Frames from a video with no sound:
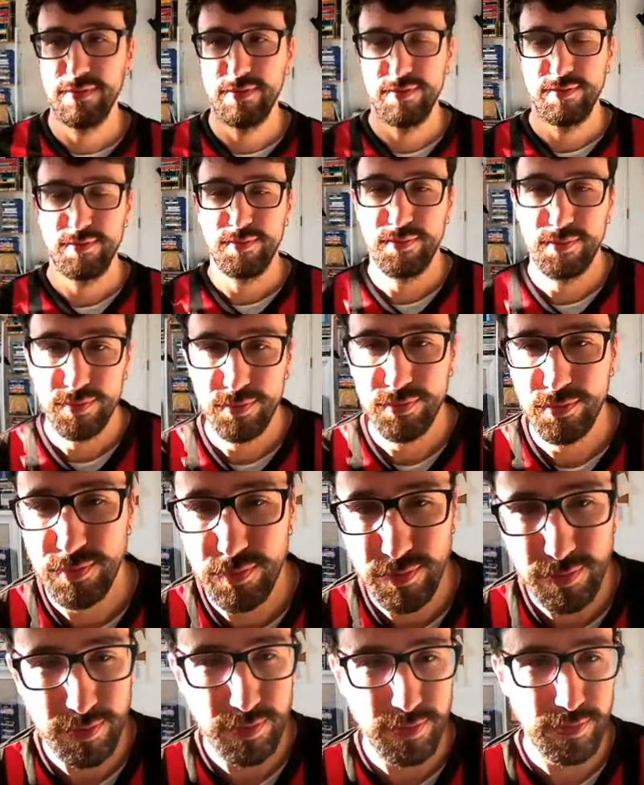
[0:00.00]
The score is
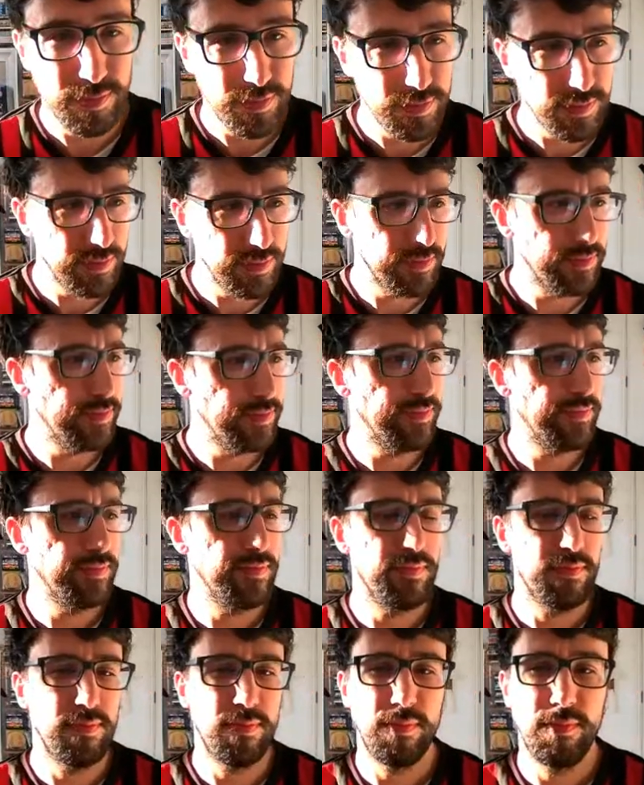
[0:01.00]
4-0,
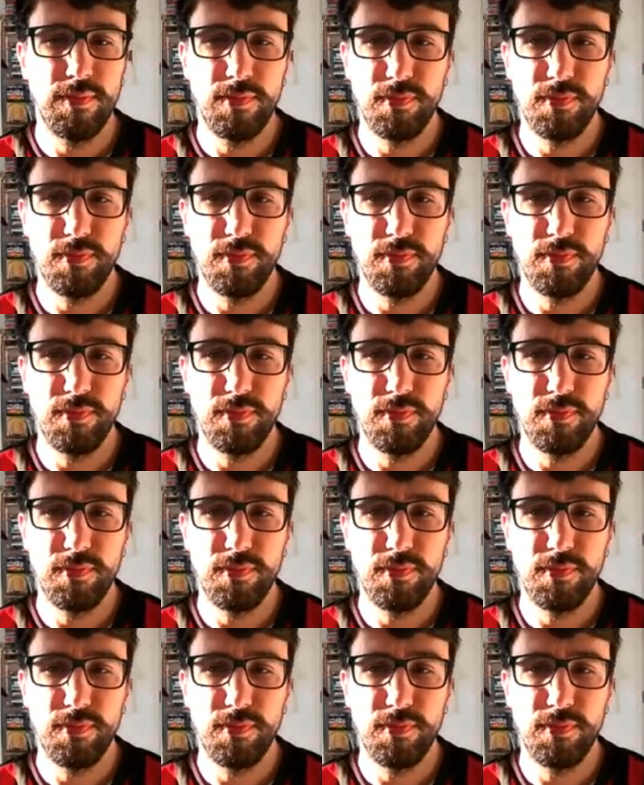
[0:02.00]
right?